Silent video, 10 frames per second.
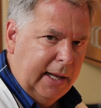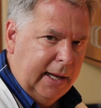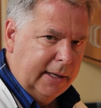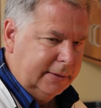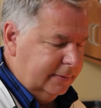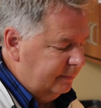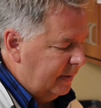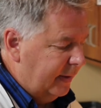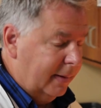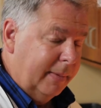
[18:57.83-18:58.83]
And
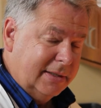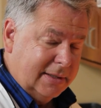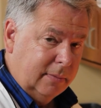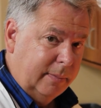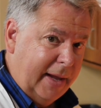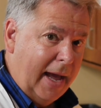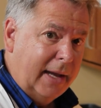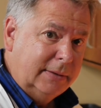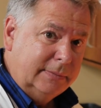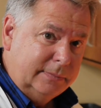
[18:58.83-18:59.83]
now that may sound
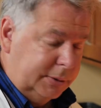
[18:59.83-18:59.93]
bad,